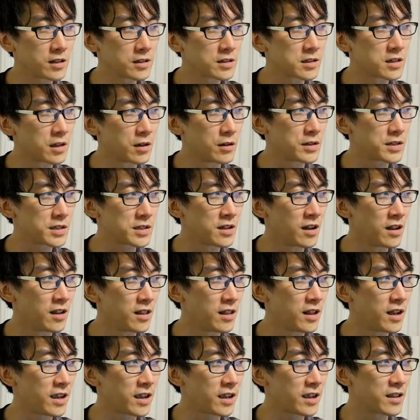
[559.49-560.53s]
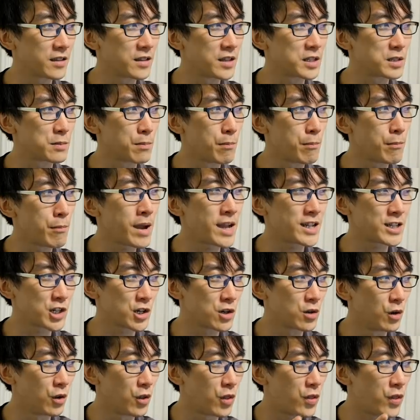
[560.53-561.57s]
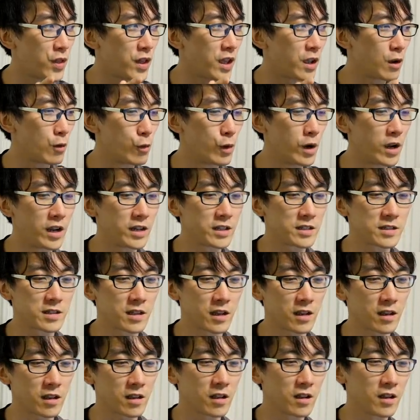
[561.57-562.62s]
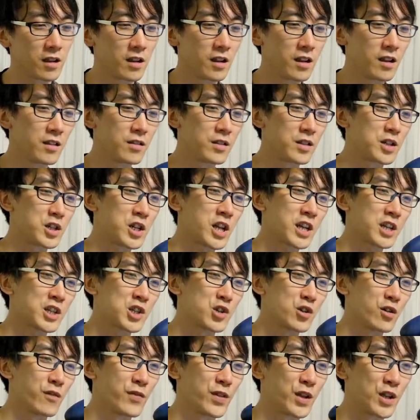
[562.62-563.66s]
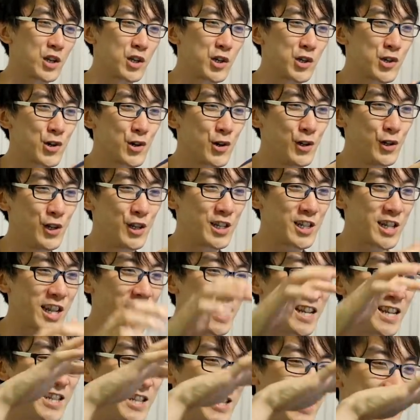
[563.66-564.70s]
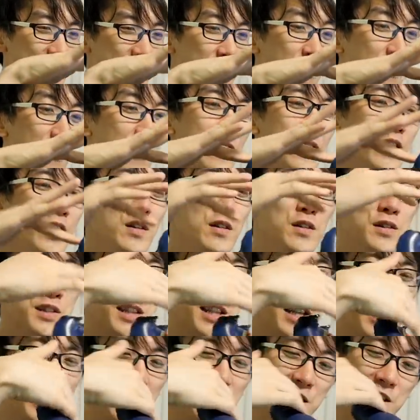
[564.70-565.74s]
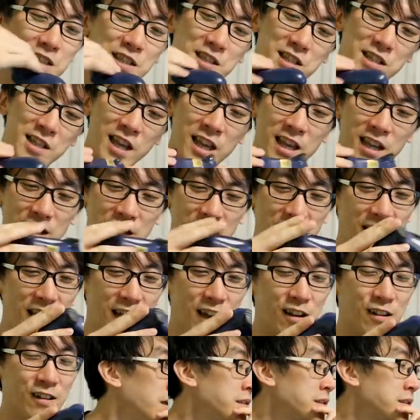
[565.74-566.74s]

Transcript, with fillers: So it's not like this magical thing where it's like, the texture of the controller changes and it feels like a snake now.